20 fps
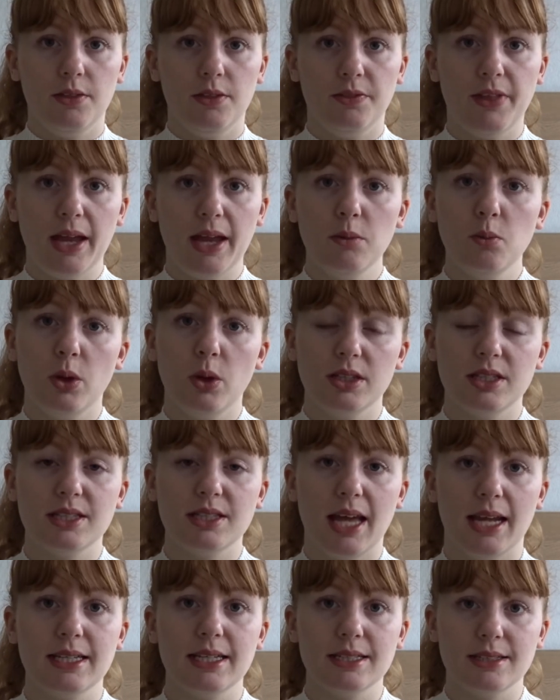Then once
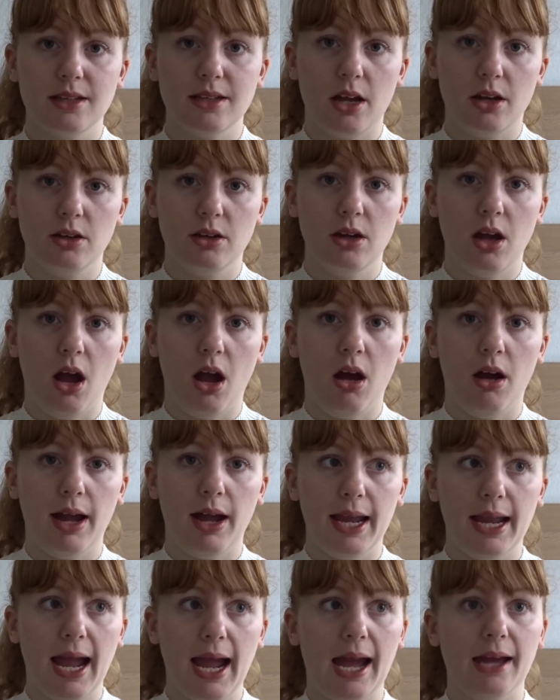that is done,
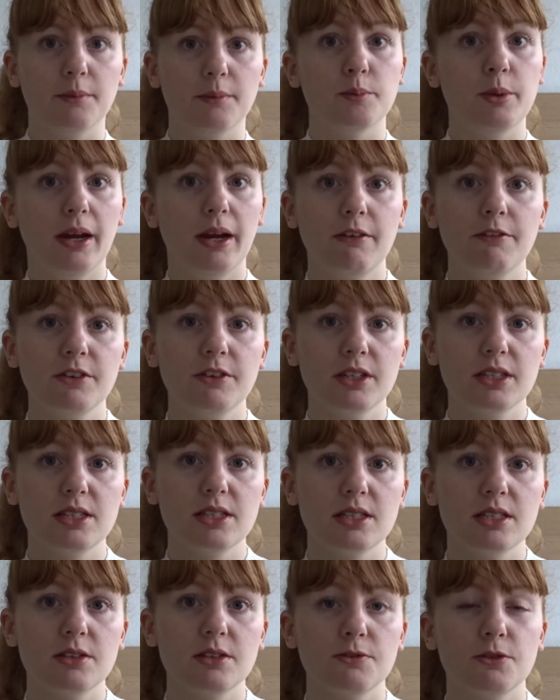I had
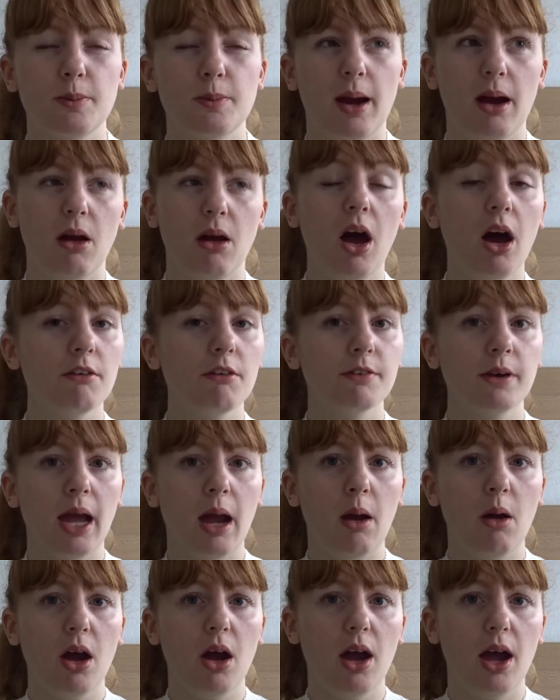breakfast for about half an
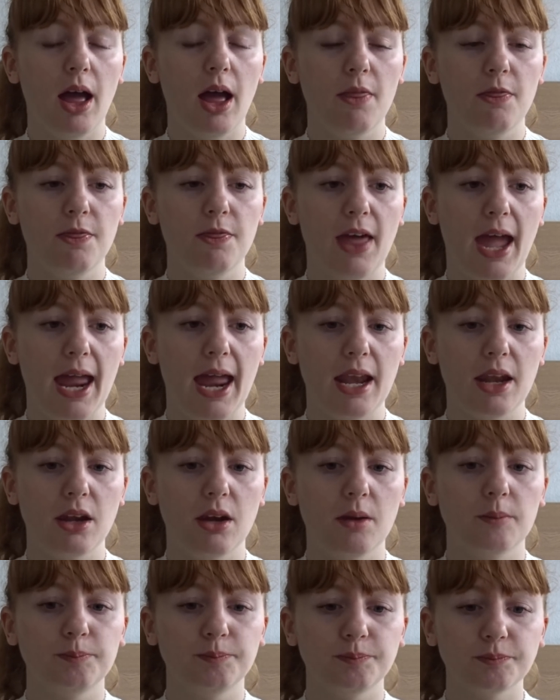hour and
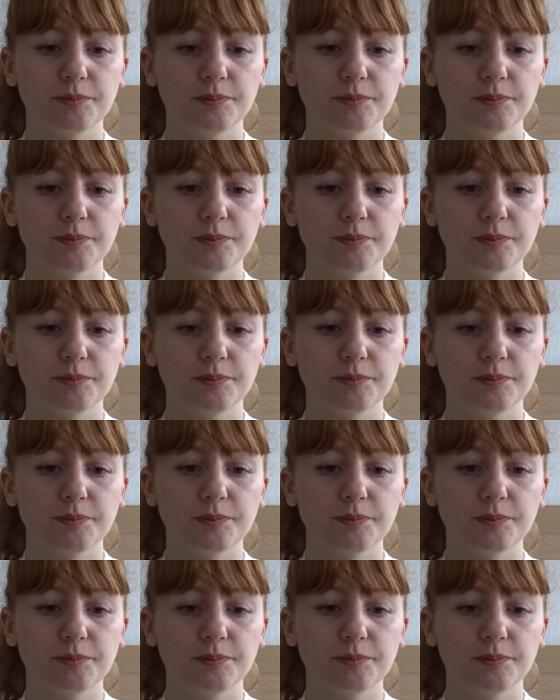then